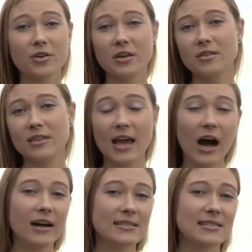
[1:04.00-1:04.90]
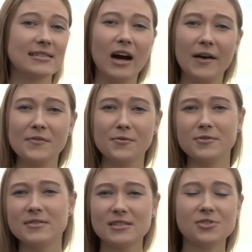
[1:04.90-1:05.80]
at the answers
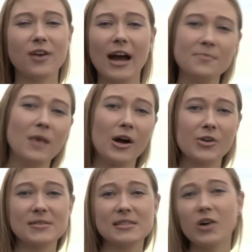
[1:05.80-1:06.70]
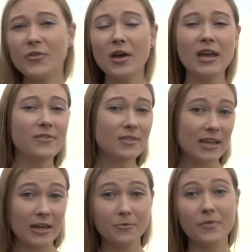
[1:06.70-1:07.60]
afterwards and try and mark yourself, or even
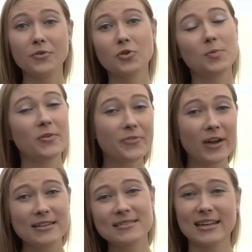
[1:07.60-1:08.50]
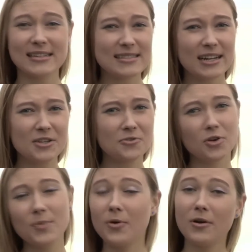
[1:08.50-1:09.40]
get with a group of friends like a study
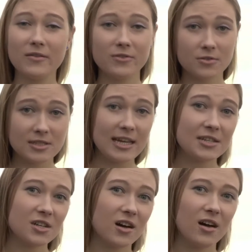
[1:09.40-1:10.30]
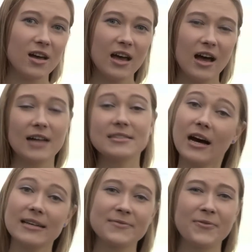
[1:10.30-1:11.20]
group or even your teacher to
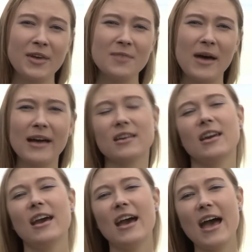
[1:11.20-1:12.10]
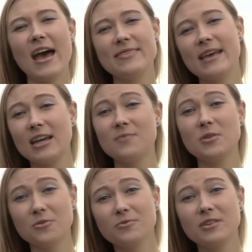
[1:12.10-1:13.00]
ask feedback. And that can
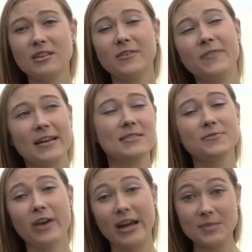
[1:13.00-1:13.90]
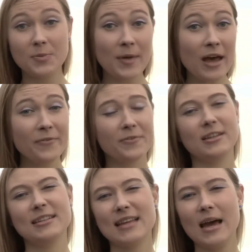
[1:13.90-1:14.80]
be a really effective way to prepare for an
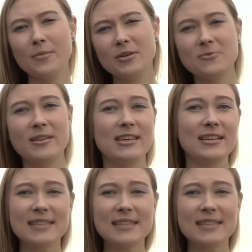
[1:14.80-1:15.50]
exam, because when the